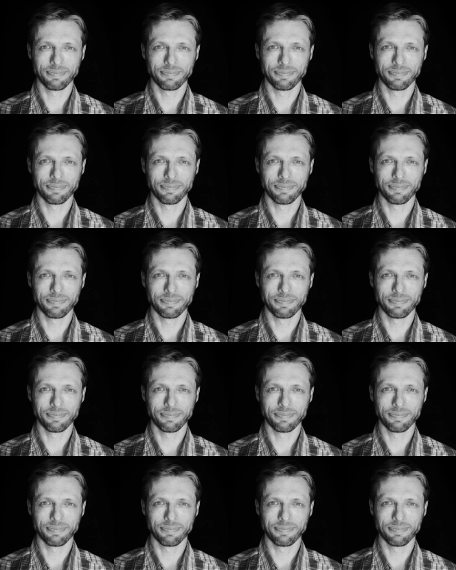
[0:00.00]

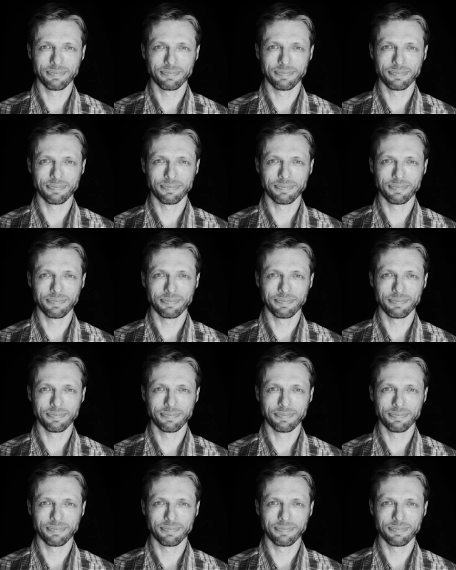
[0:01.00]

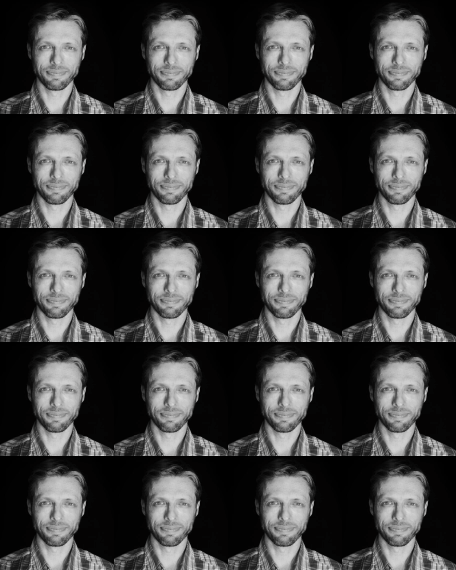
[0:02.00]

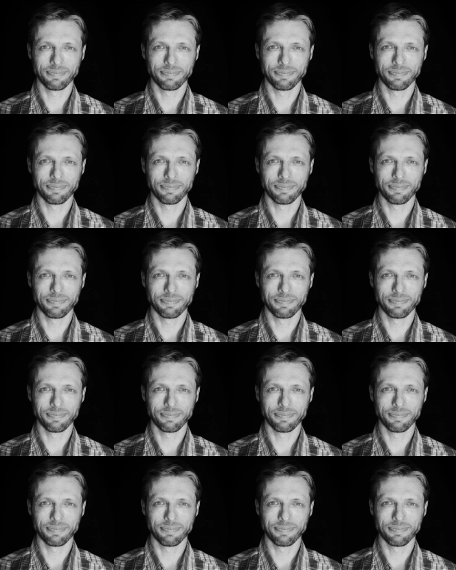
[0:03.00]

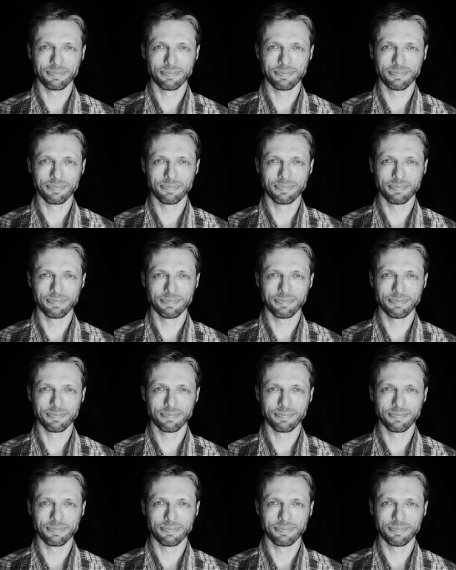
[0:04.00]

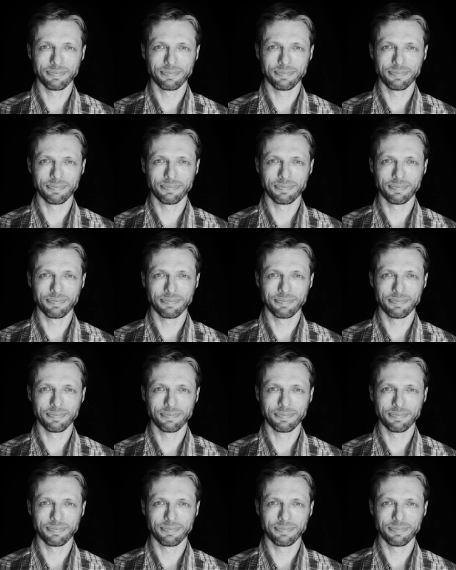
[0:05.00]
The face doesn't move, so there is nothing to read.